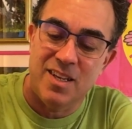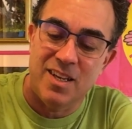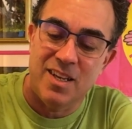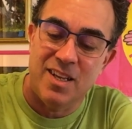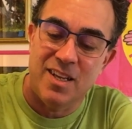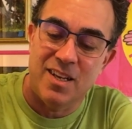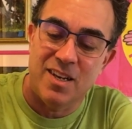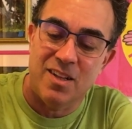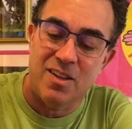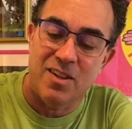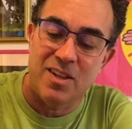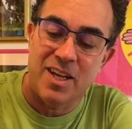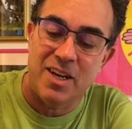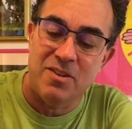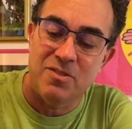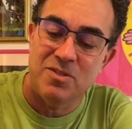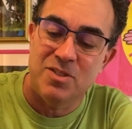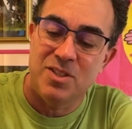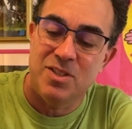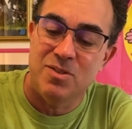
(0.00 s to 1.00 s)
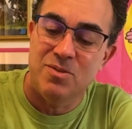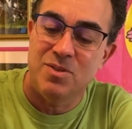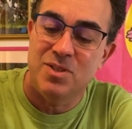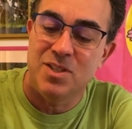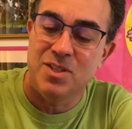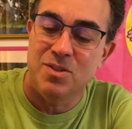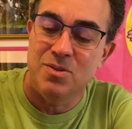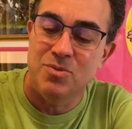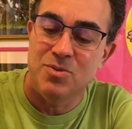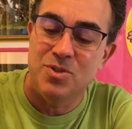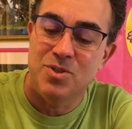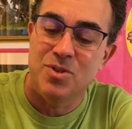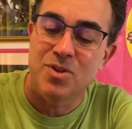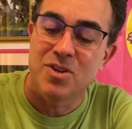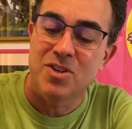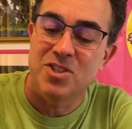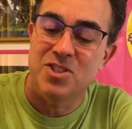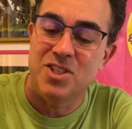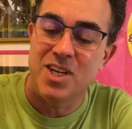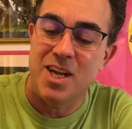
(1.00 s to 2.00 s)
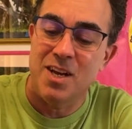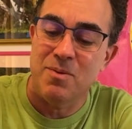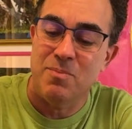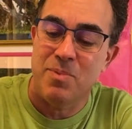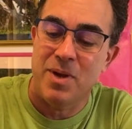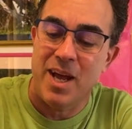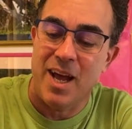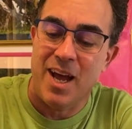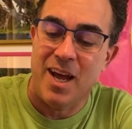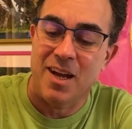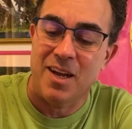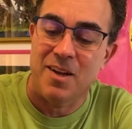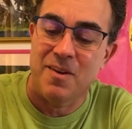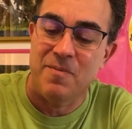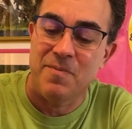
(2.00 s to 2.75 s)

it allows you to use your jetpack.